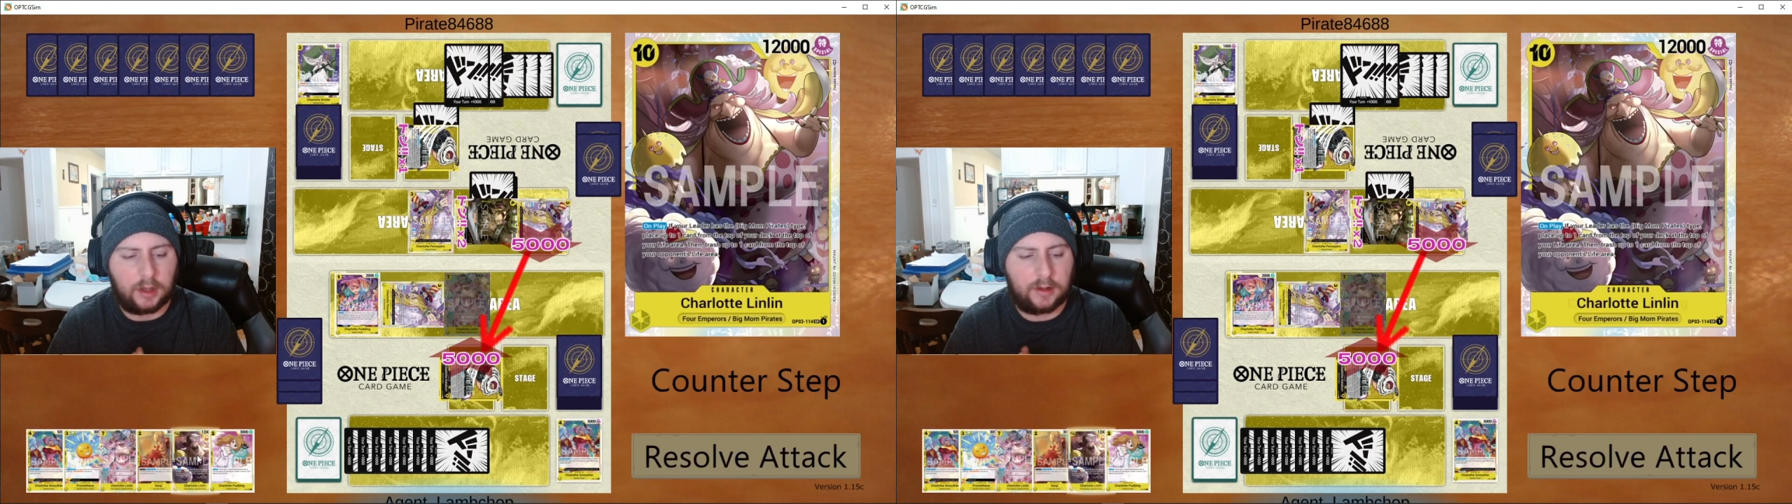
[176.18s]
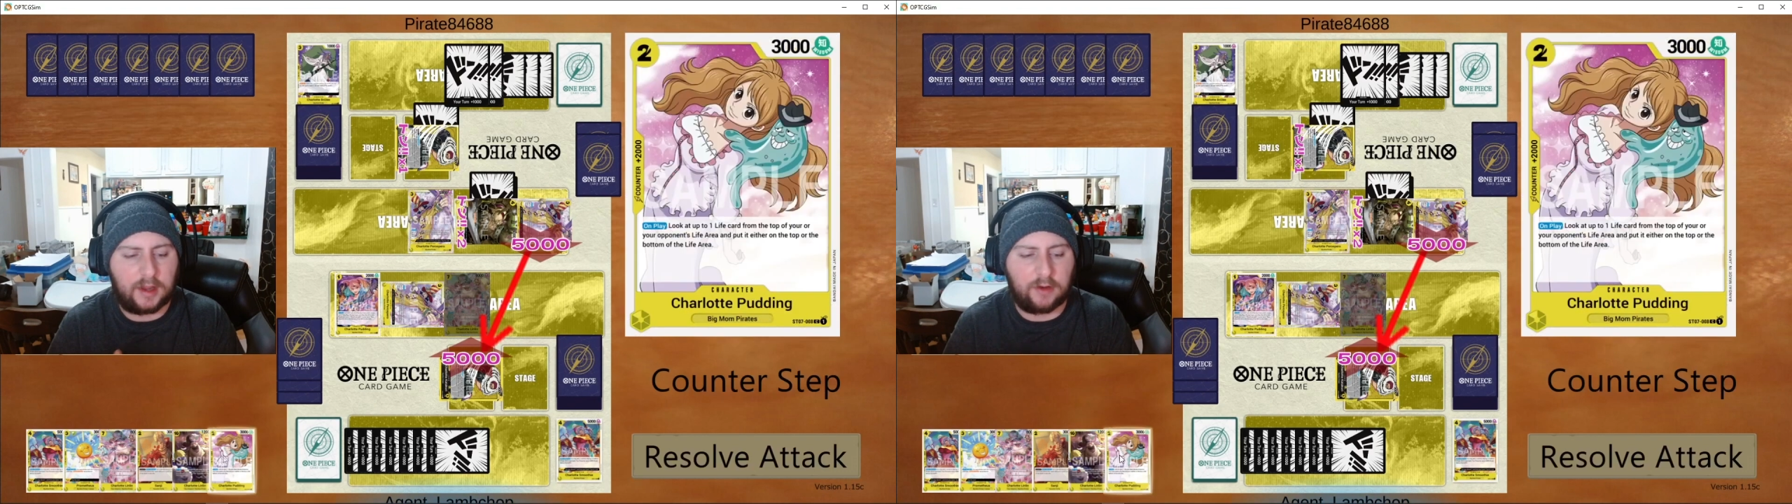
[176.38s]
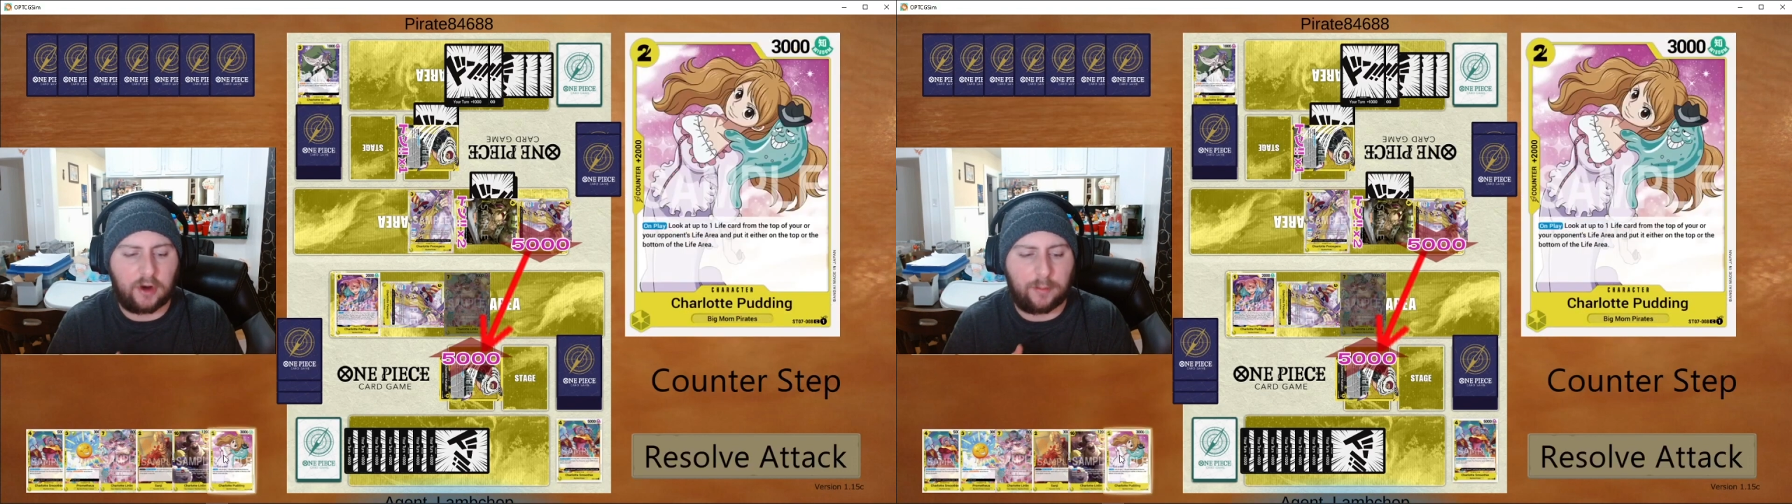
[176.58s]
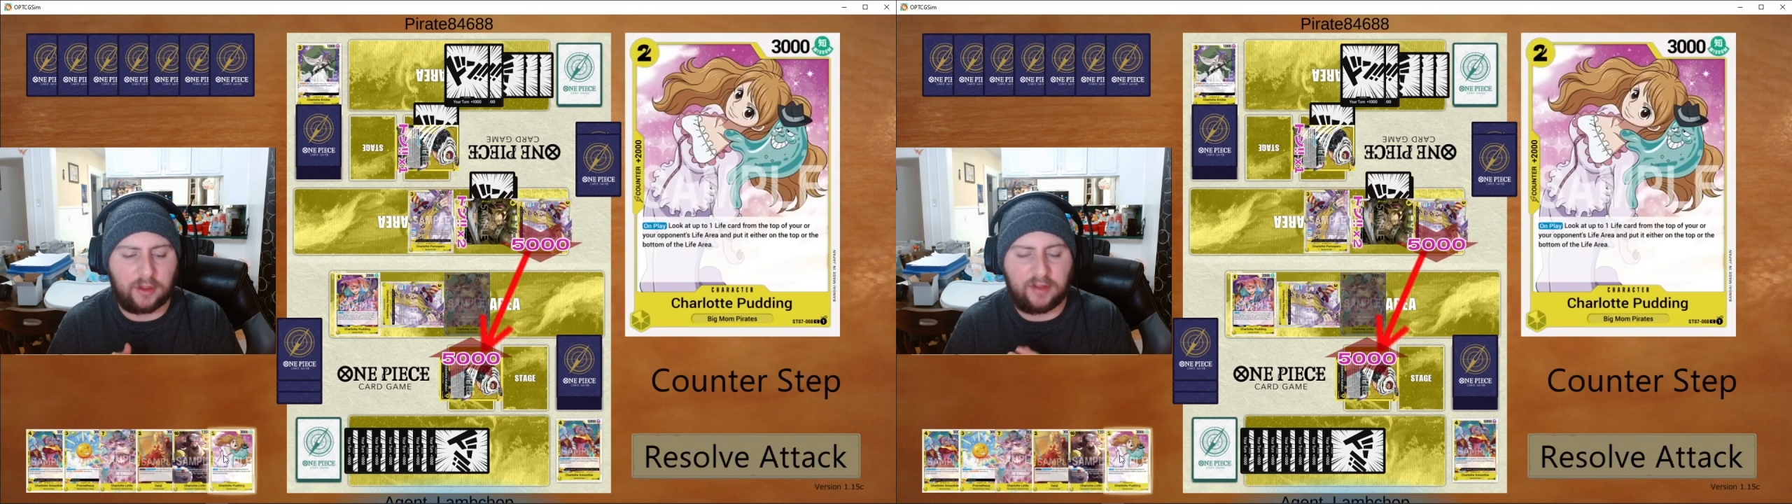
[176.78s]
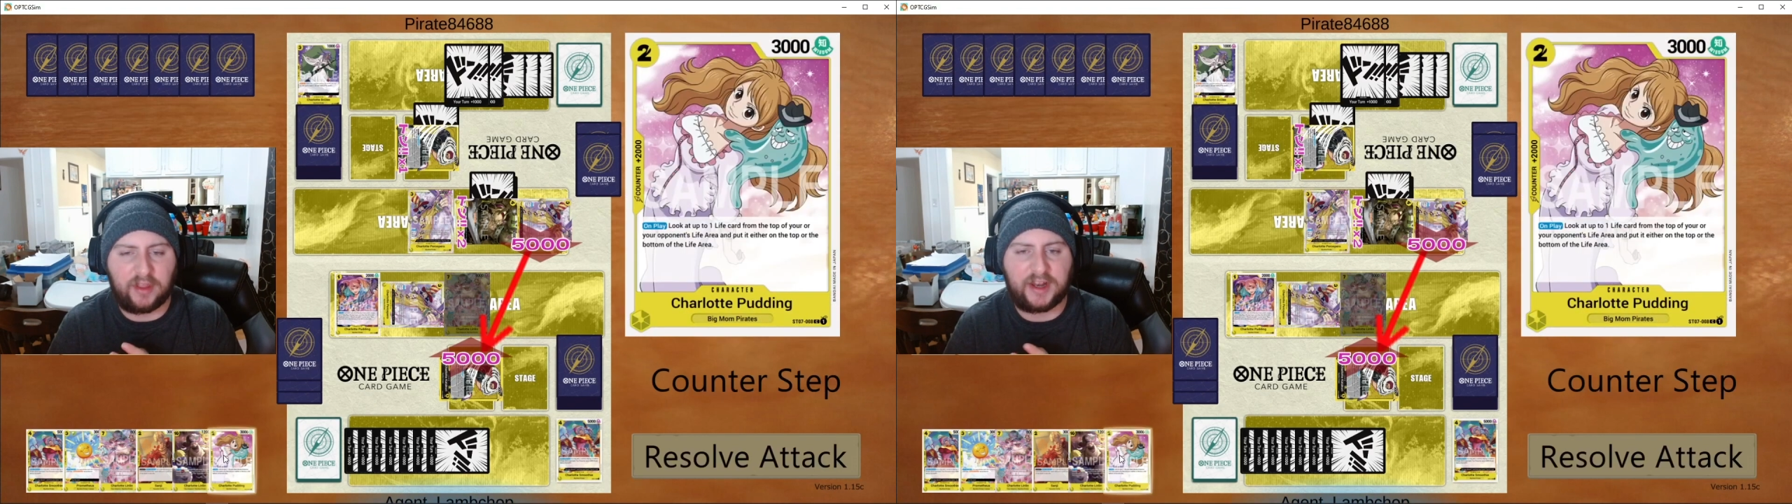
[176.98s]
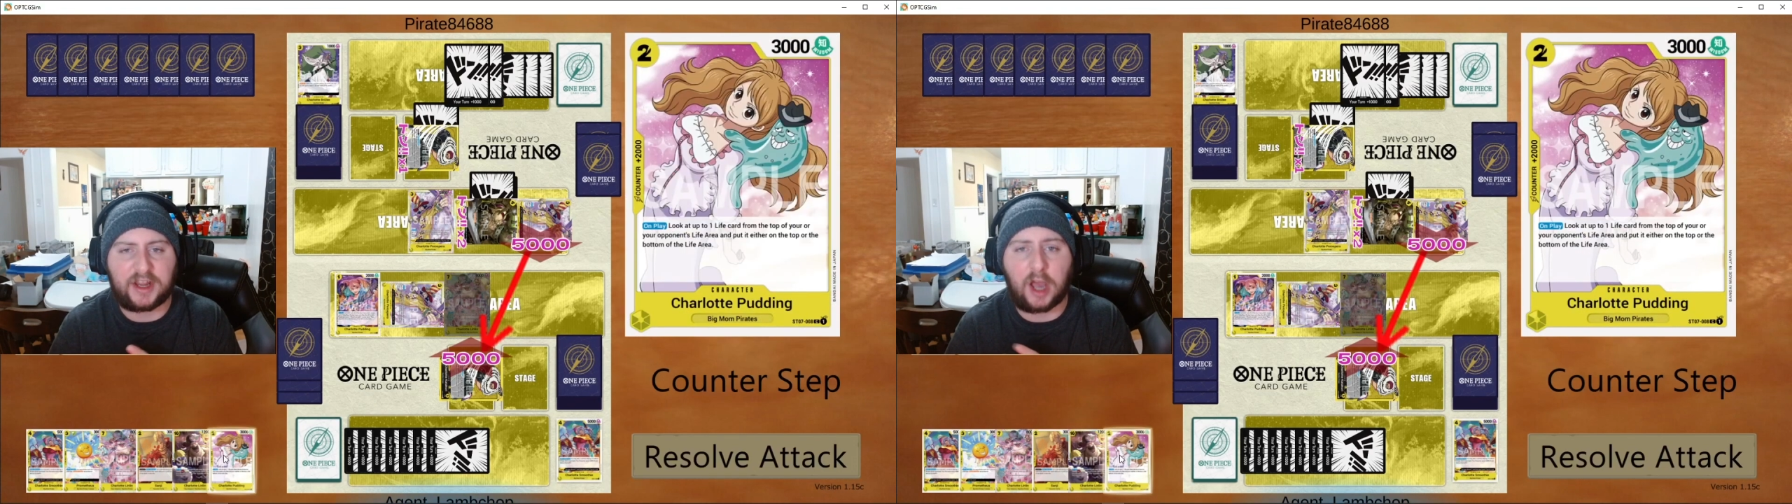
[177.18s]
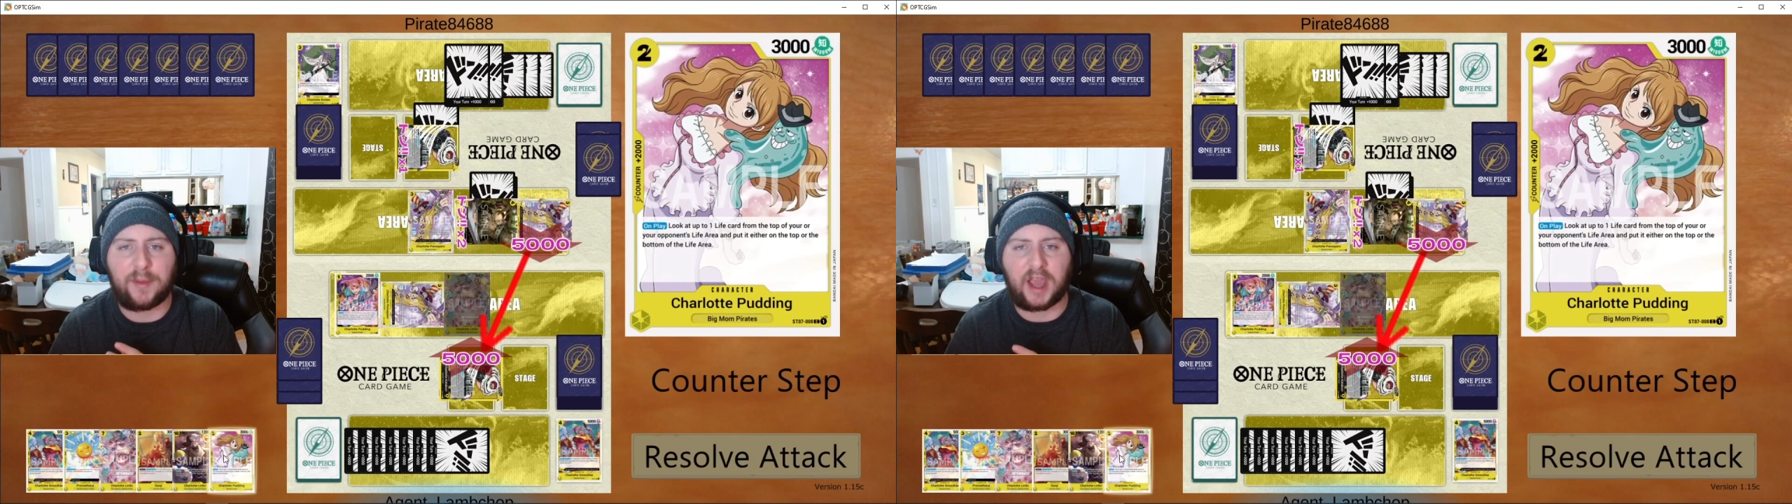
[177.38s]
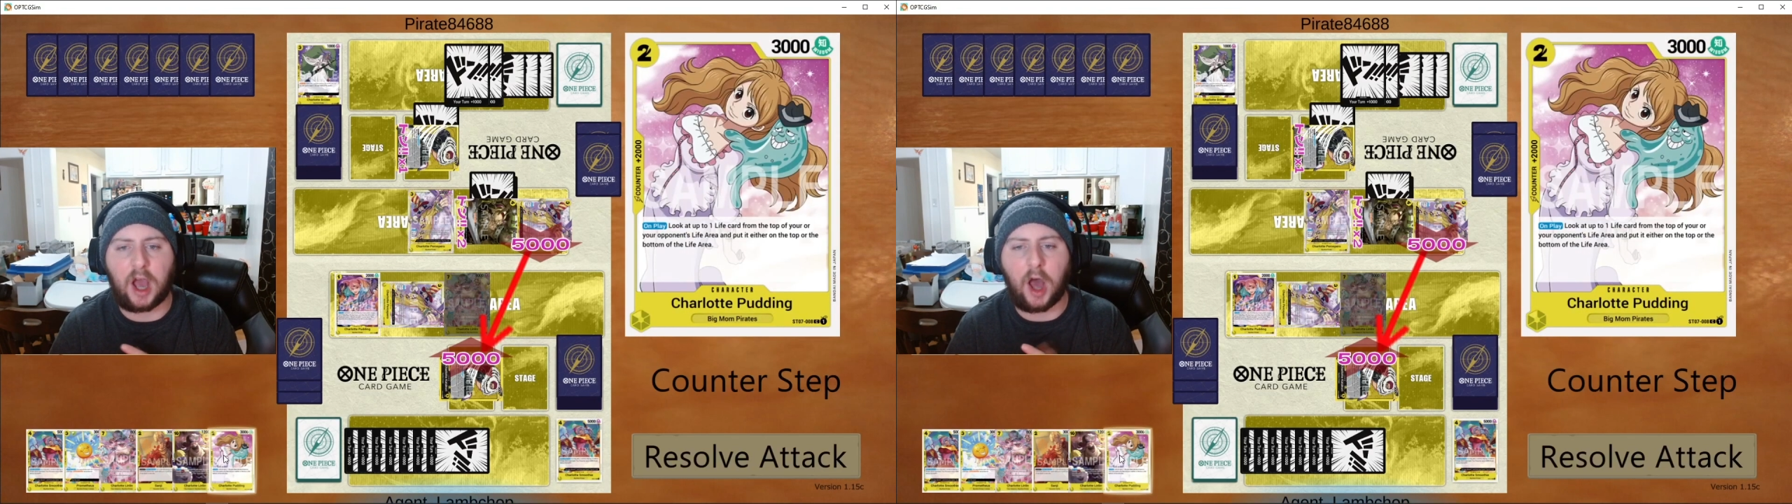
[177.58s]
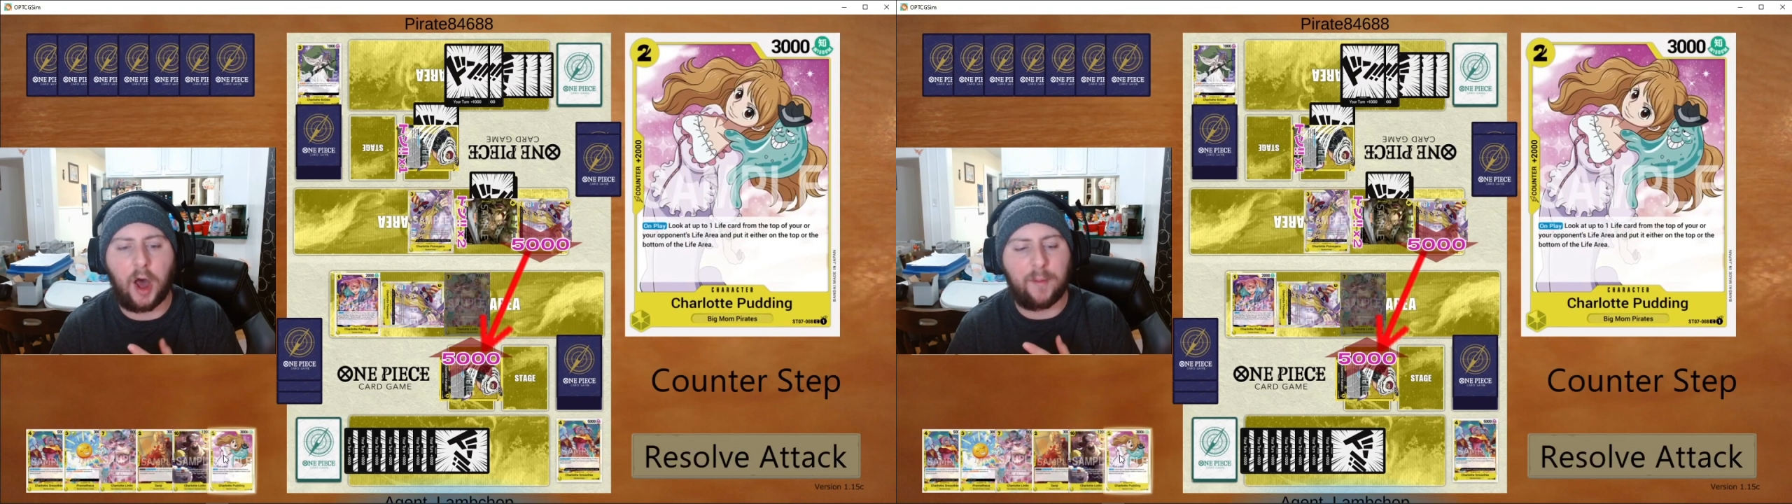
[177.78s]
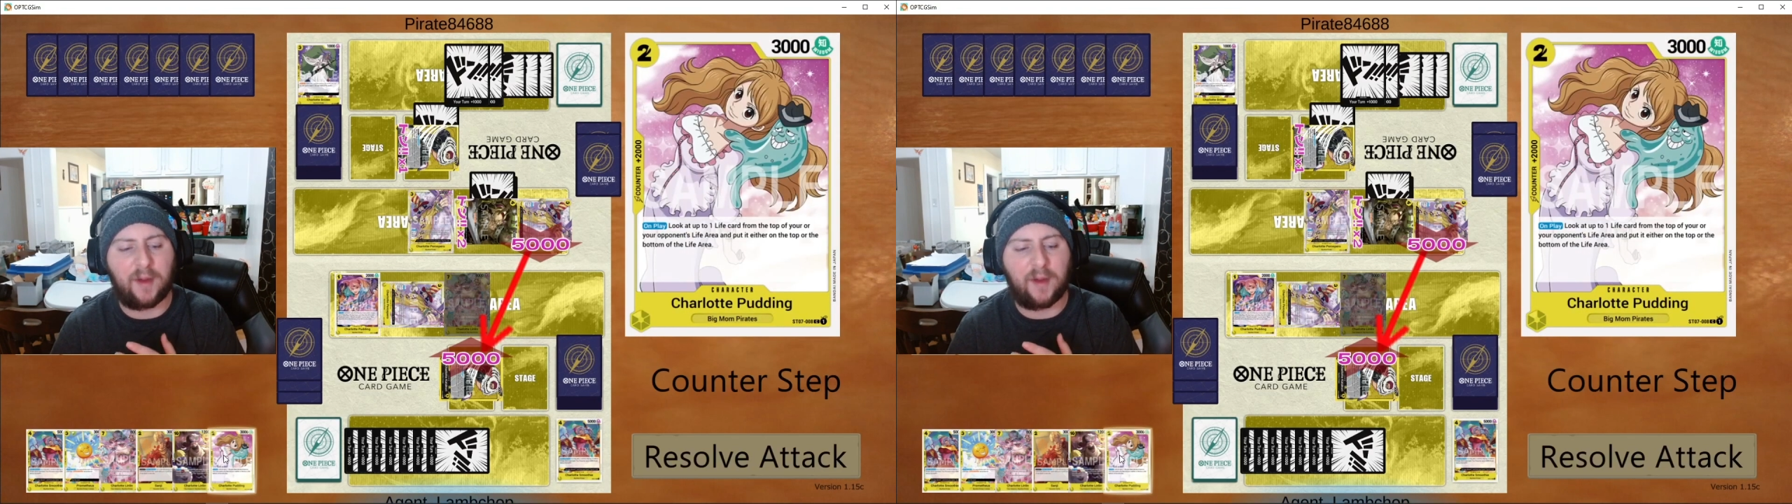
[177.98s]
10-drop Lin Lin coming up,